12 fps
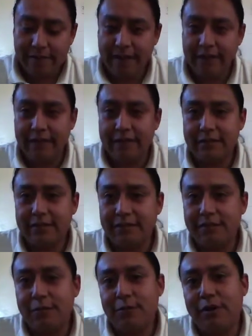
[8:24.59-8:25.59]
and that's
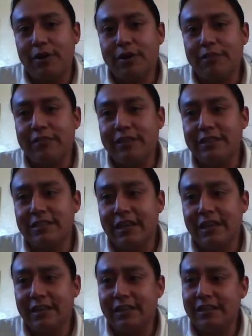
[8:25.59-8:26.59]
just all part of
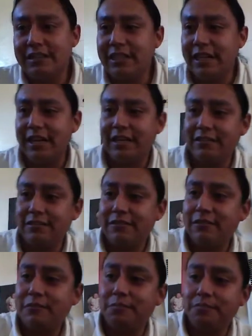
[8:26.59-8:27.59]
designing the chain.
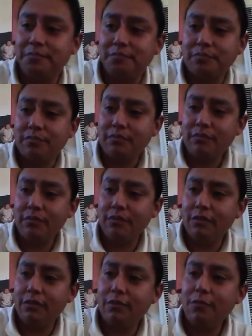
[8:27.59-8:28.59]
So
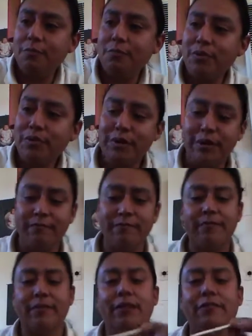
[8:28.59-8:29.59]
the whole point
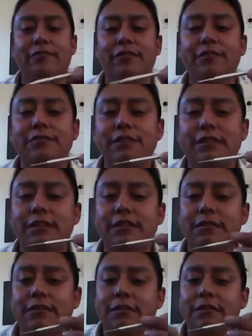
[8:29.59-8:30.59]
of using,